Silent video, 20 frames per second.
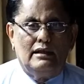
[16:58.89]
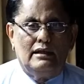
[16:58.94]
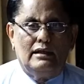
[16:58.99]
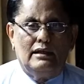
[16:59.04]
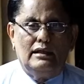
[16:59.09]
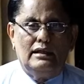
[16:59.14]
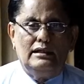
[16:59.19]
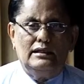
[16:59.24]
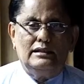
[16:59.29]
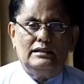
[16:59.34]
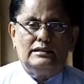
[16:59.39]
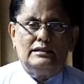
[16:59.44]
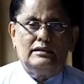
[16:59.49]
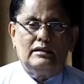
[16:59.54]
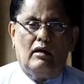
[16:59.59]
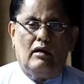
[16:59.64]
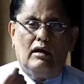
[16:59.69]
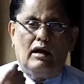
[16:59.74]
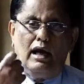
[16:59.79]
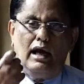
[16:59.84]
is
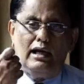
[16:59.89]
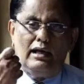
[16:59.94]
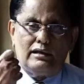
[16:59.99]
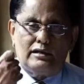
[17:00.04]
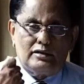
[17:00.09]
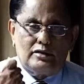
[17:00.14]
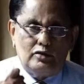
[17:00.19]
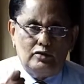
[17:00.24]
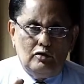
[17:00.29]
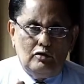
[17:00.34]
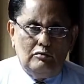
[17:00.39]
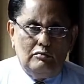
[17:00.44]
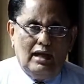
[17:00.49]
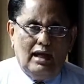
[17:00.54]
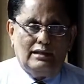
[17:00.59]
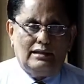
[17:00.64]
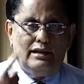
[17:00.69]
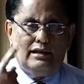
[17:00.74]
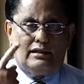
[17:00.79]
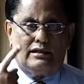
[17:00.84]

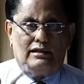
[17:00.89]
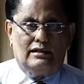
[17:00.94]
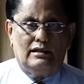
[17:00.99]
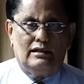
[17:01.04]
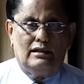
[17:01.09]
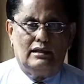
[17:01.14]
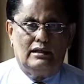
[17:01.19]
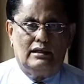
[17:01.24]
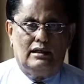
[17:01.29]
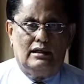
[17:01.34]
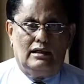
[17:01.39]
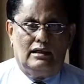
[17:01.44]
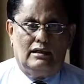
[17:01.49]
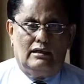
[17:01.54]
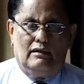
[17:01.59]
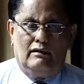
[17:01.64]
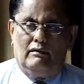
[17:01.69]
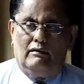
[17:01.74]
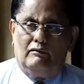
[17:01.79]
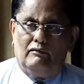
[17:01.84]
axiomatic
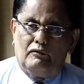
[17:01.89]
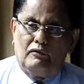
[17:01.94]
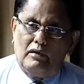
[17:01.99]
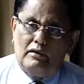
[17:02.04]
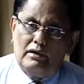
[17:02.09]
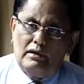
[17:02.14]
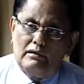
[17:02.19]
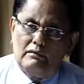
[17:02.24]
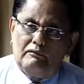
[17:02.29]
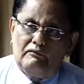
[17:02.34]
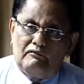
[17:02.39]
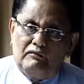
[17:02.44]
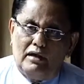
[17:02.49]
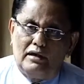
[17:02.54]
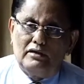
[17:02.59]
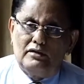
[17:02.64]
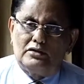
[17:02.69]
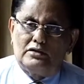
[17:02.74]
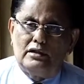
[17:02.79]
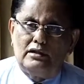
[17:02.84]
for the
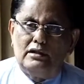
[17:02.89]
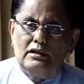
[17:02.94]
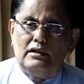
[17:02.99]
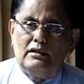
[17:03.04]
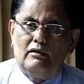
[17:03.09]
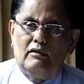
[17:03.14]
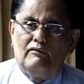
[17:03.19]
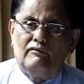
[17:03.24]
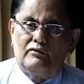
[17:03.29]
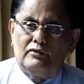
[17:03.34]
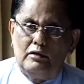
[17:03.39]
functioning of